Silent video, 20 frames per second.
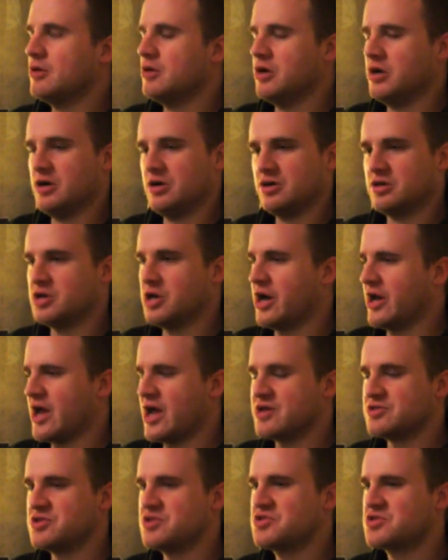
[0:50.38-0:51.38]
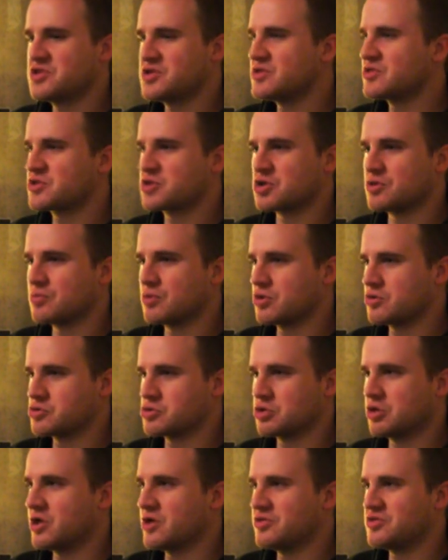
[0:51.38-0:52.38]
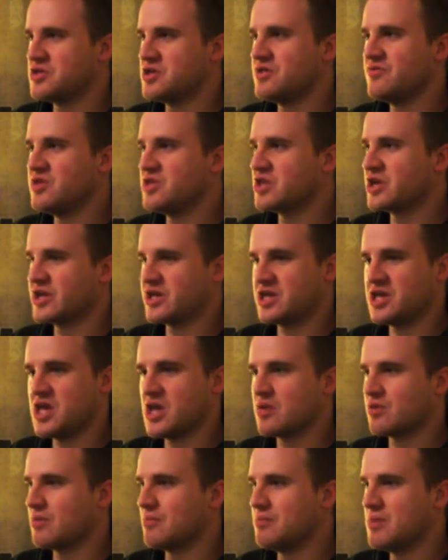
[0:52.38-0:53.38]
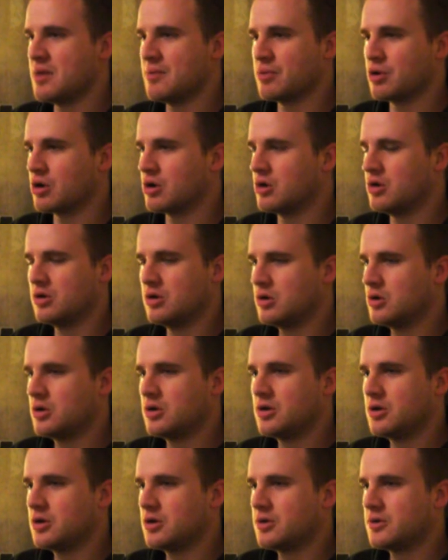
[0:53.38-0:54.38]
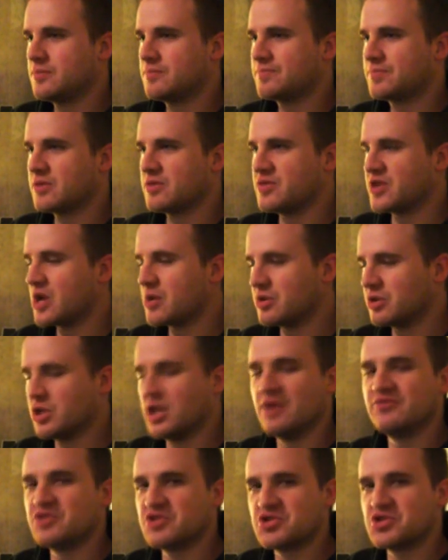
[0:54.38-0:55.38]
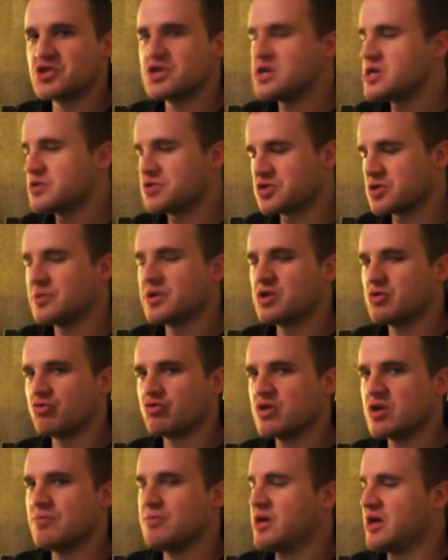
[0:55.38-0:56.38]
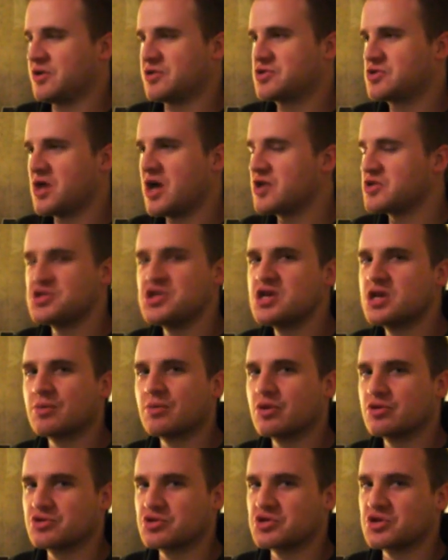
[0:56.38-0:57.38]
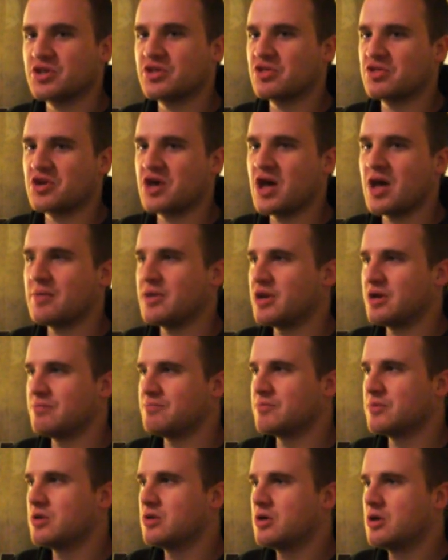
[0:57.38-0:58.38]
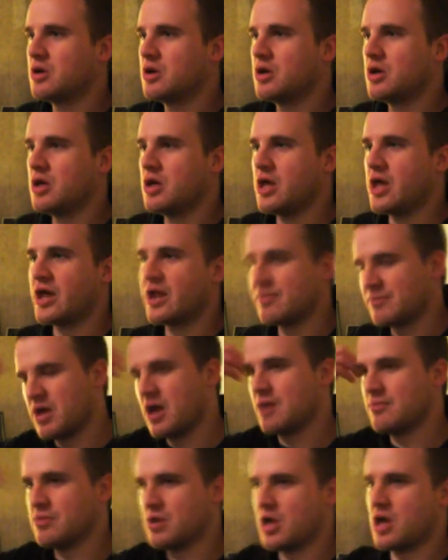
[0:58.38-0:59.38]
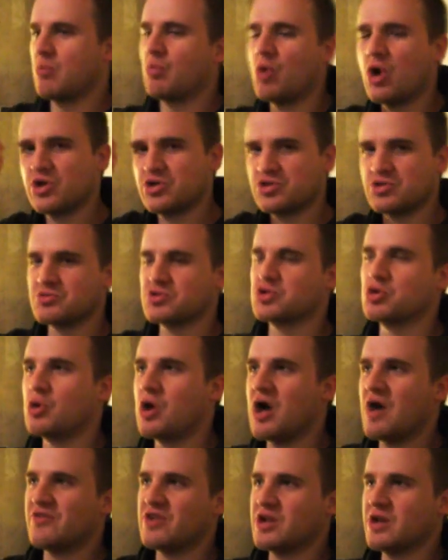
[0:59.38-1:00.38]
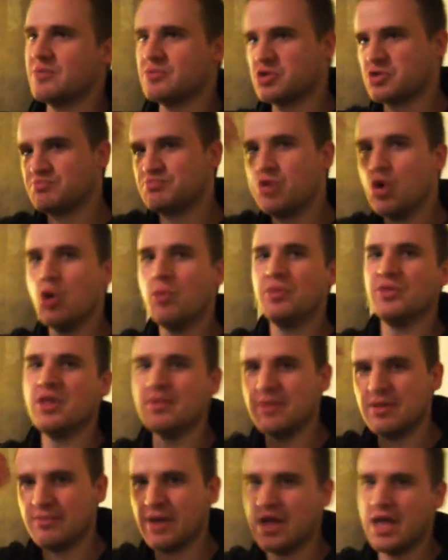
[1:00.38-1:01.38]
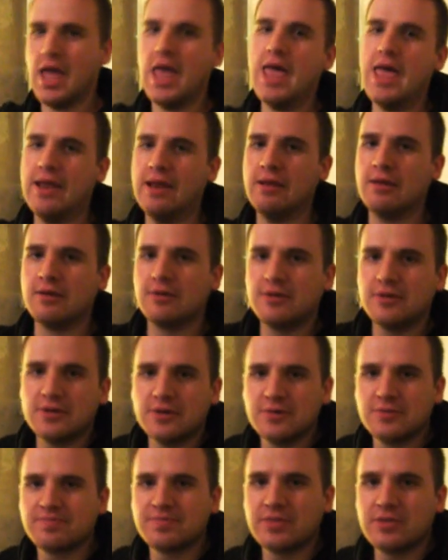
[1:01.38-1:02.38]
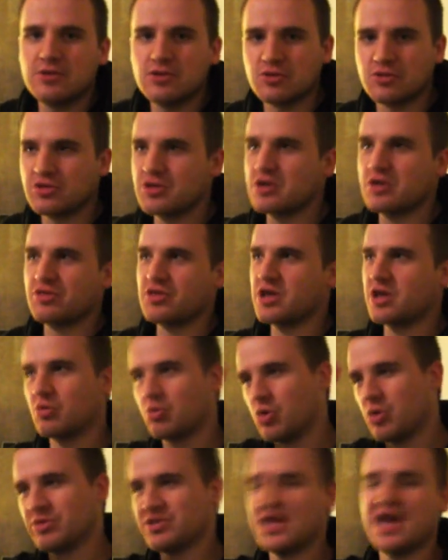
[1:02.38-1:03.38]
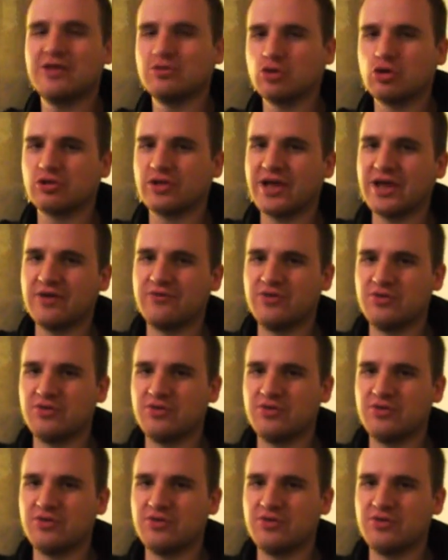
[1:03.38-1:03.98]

oh God, I did see this commercial on TV that I can't remember. That I would love to see somebody remix. I see commercials all the time, and I'm and I'm, I'm, I watch them so often, and I'm just pooping them in my head, th thinking, what would that look like